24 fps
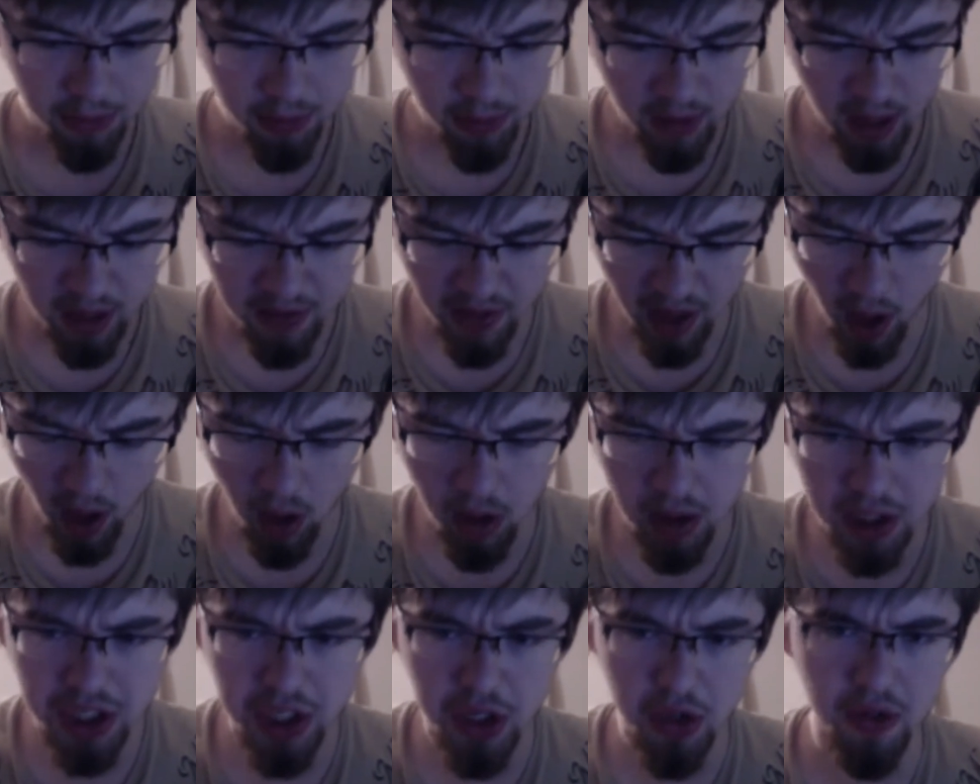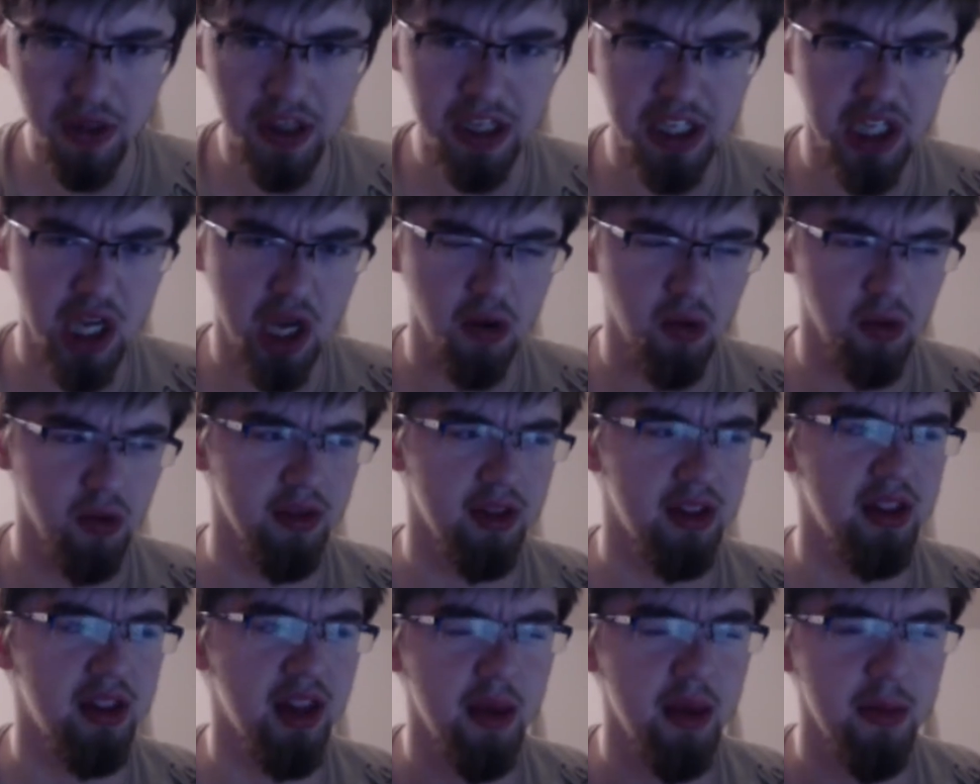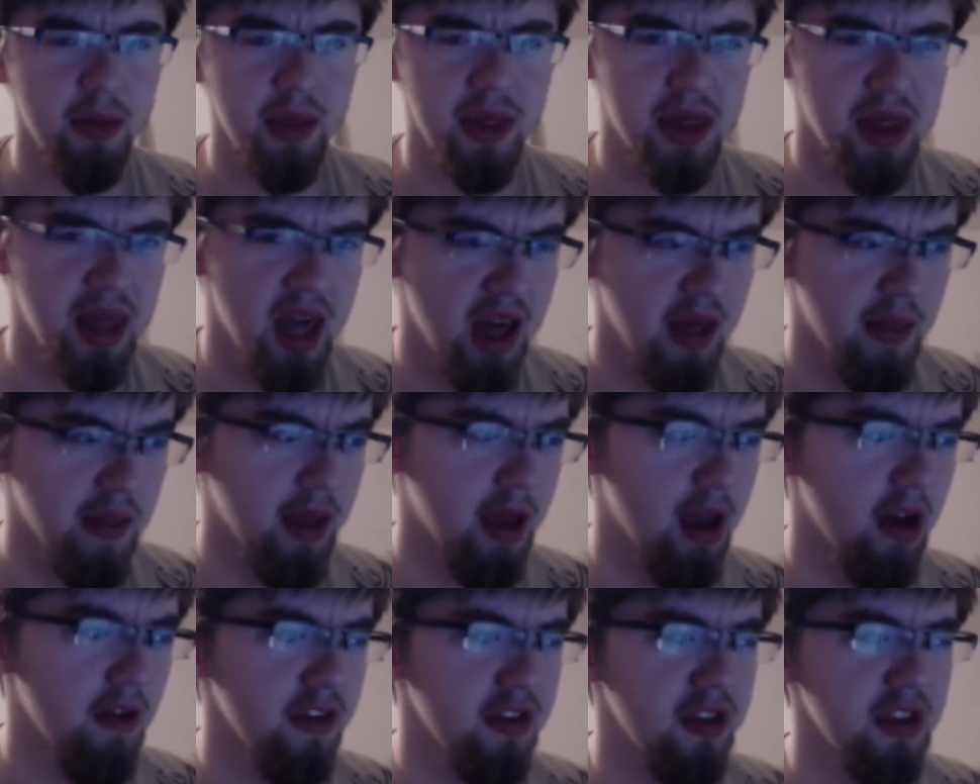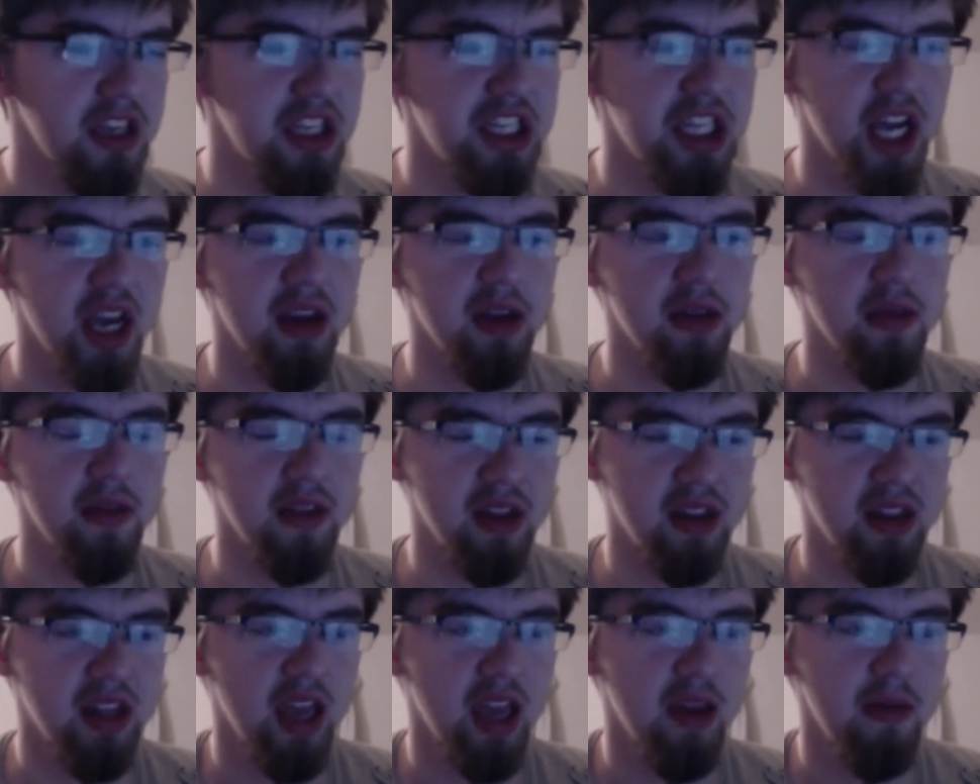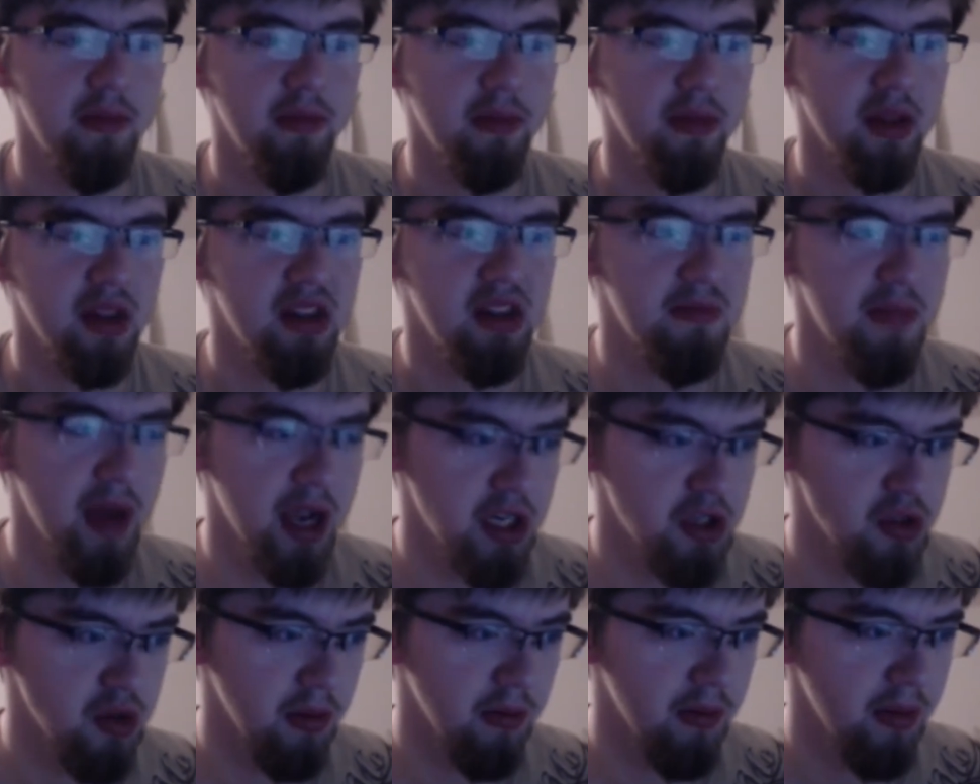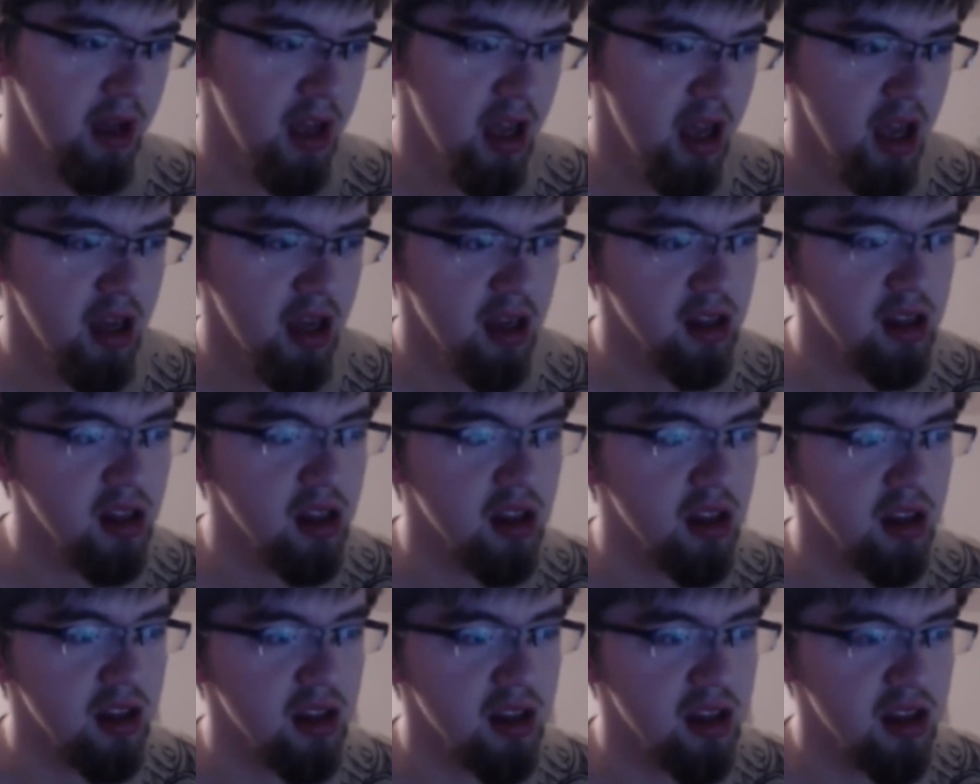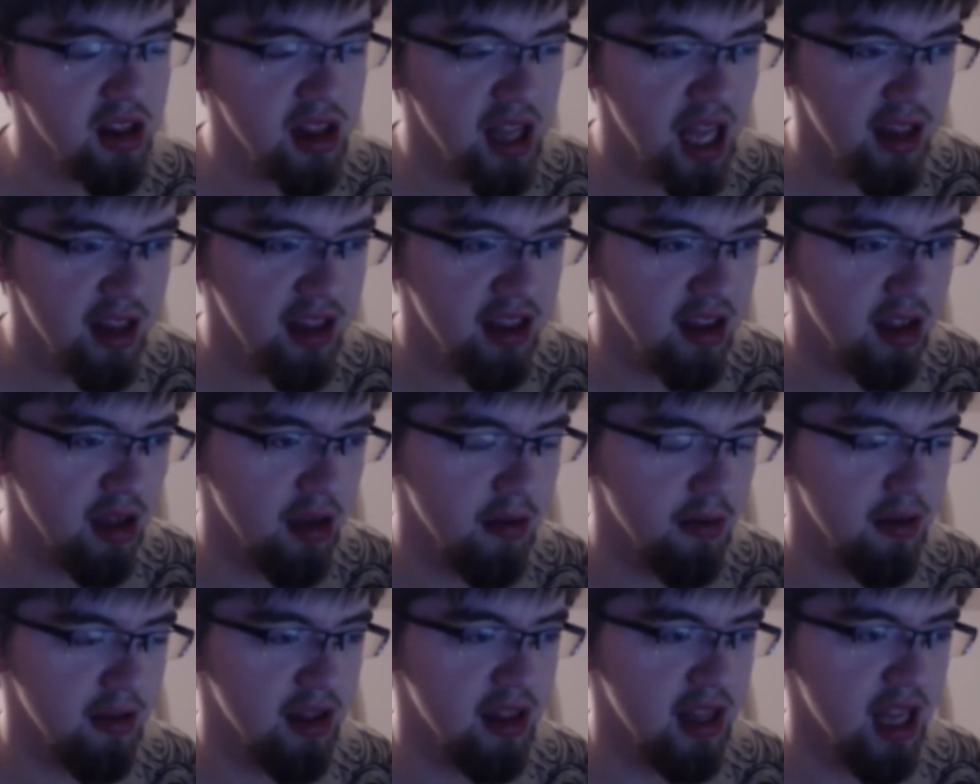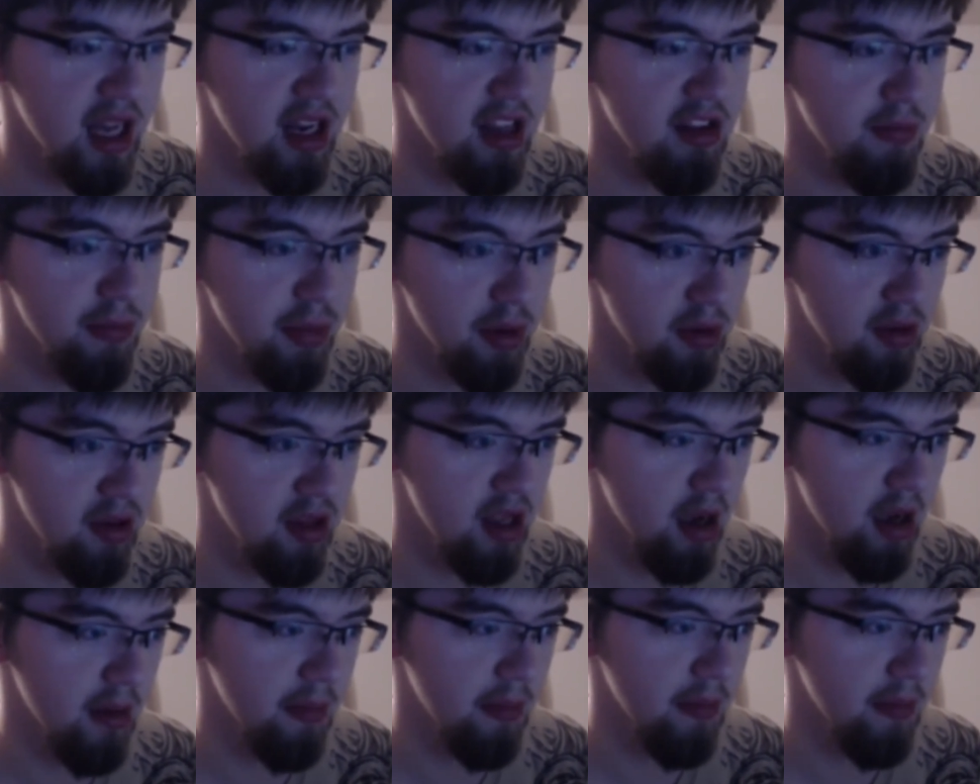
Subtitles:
do the general same thing. They cover the same spectrum. Status boost up